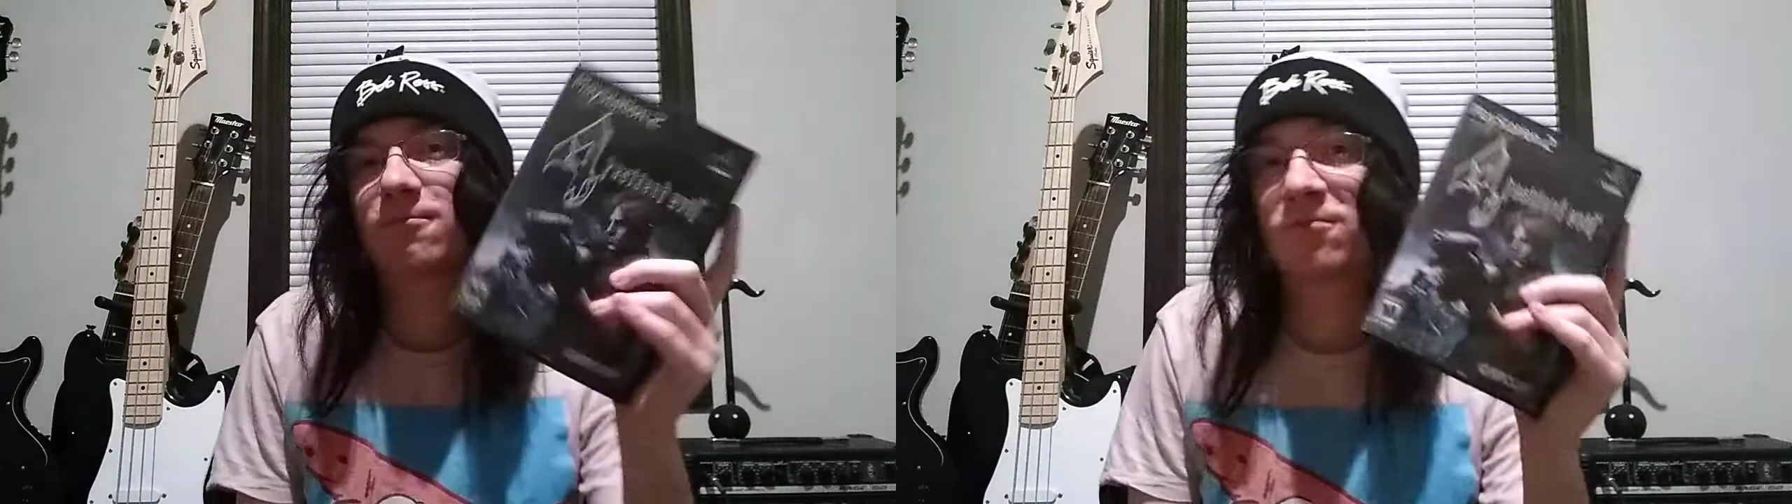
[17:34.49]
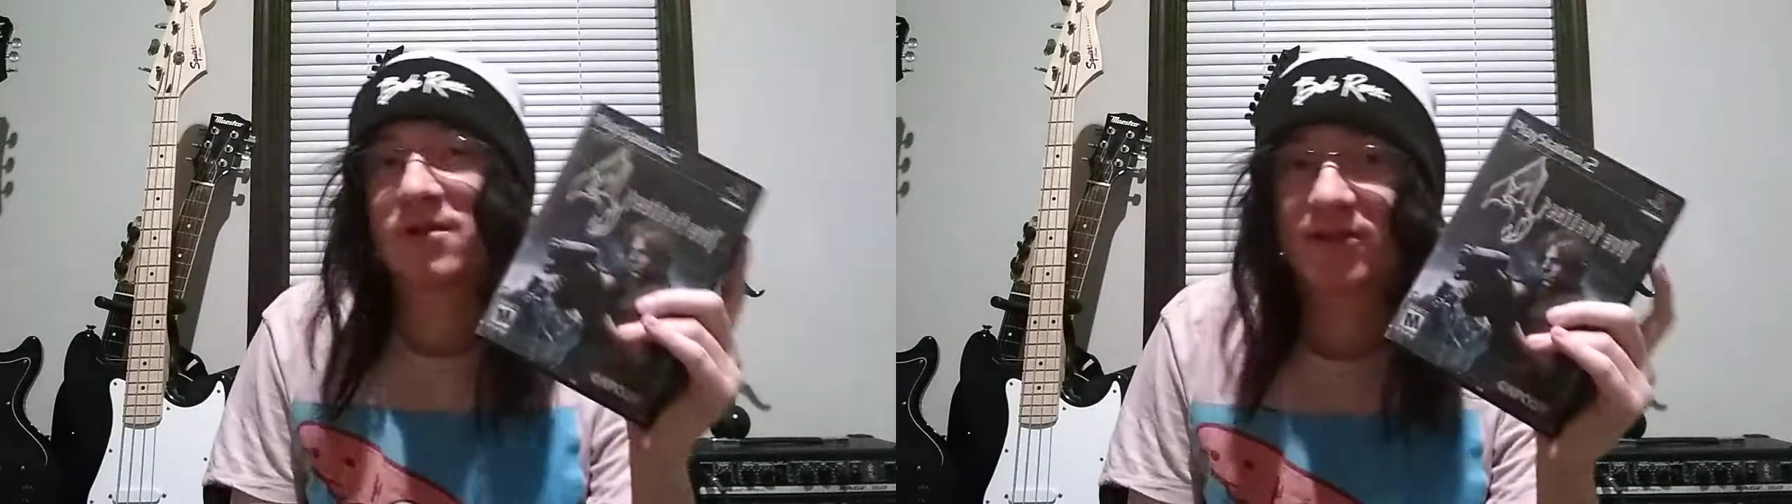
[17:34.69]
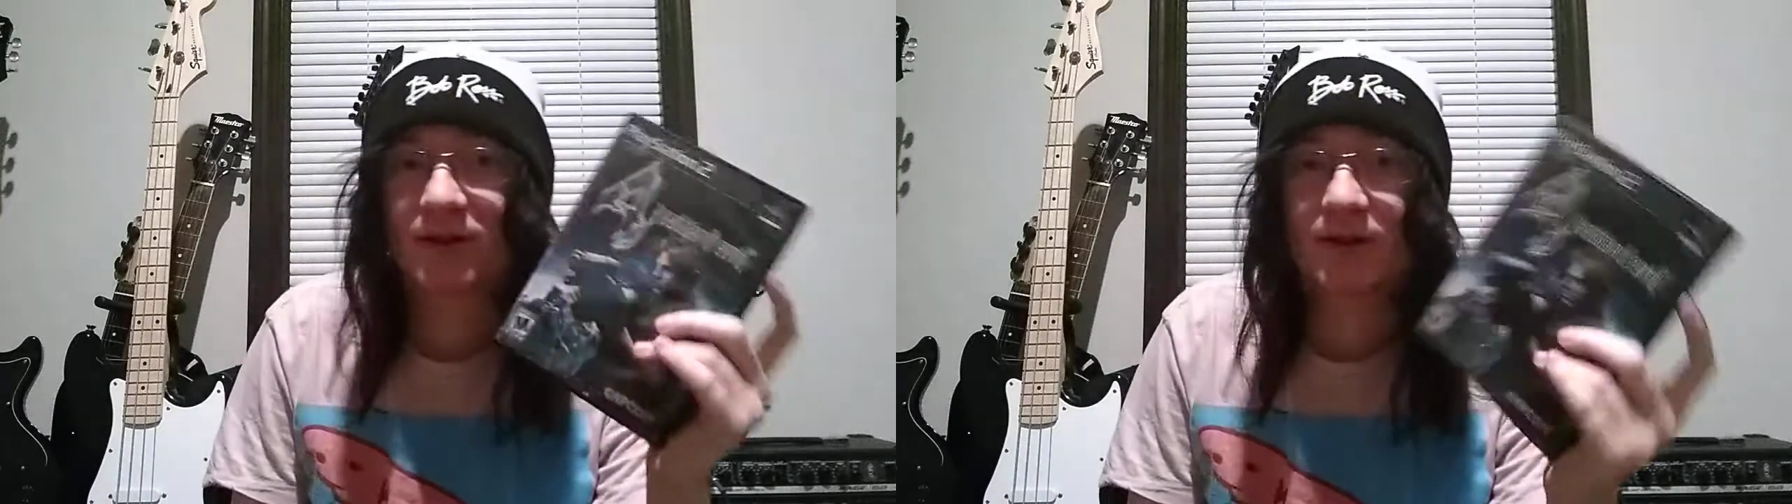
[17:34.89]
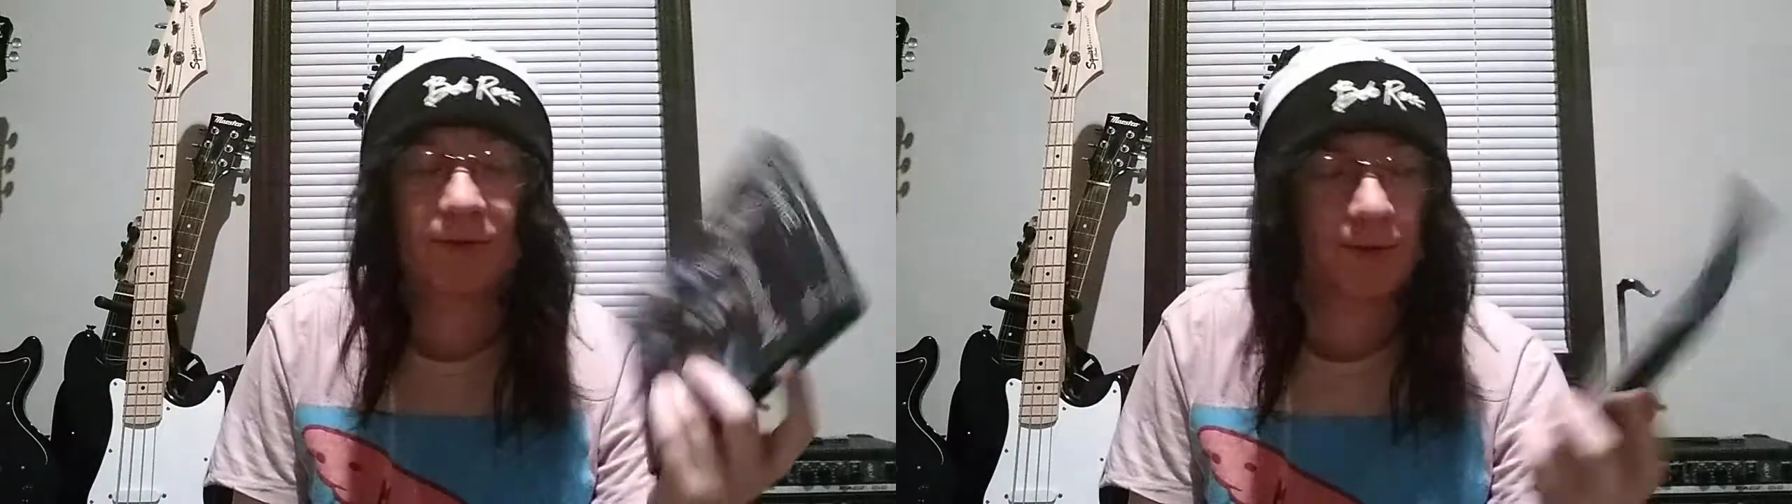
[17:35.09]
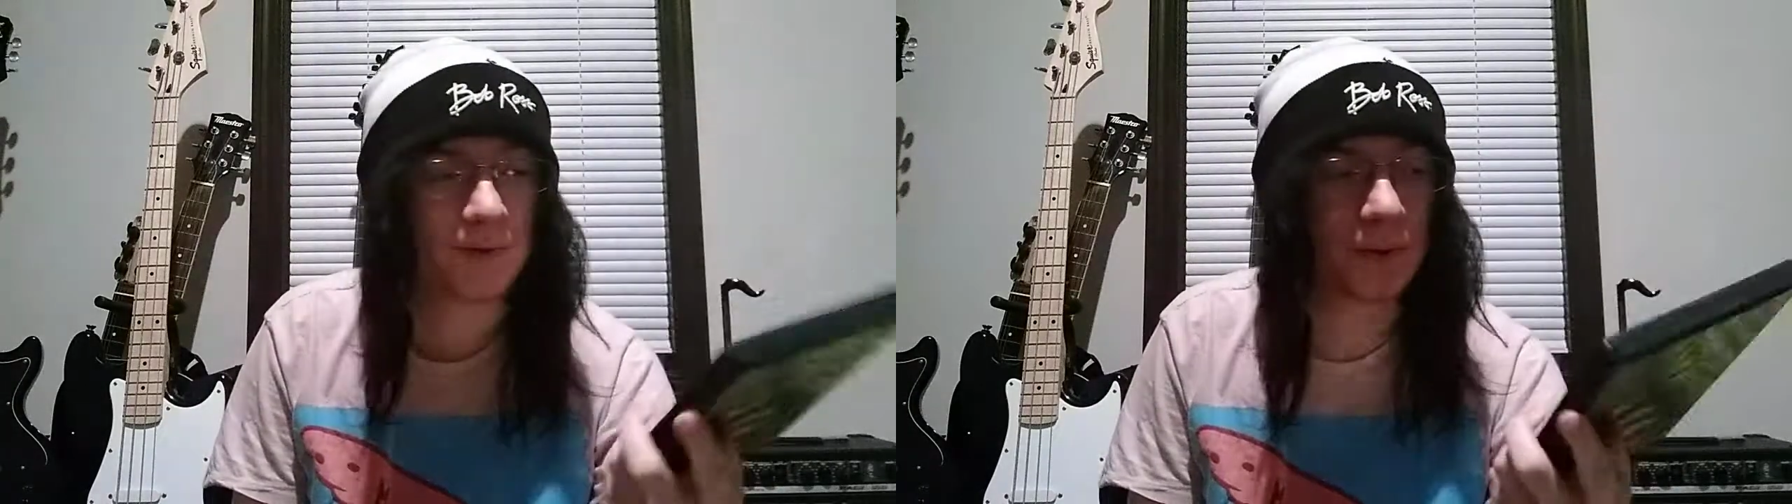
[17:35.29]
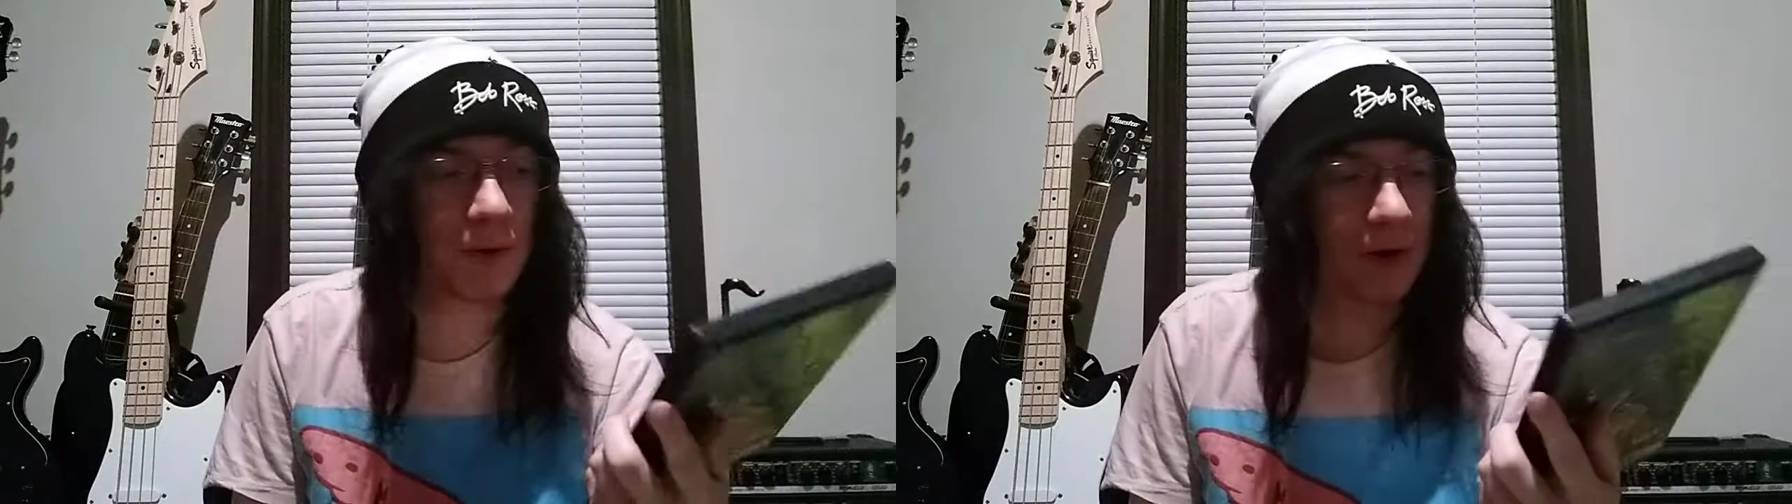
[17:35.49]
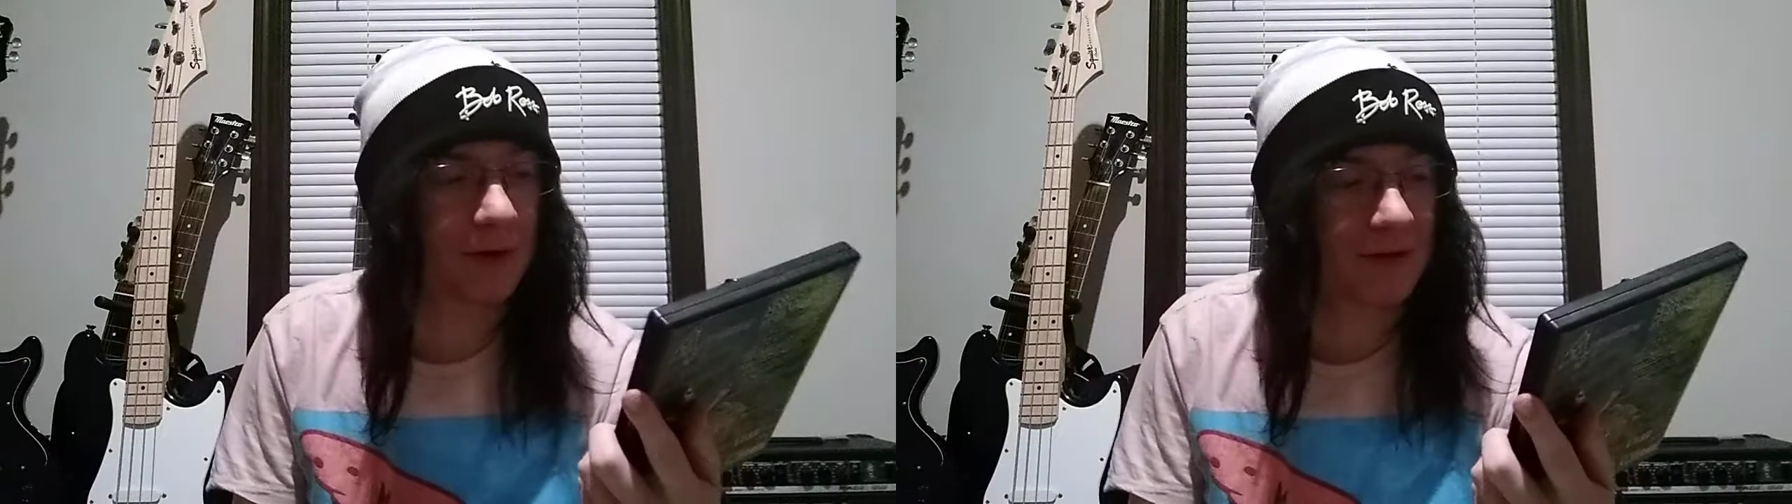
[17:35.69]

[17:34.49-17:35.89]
Resident Evil 4,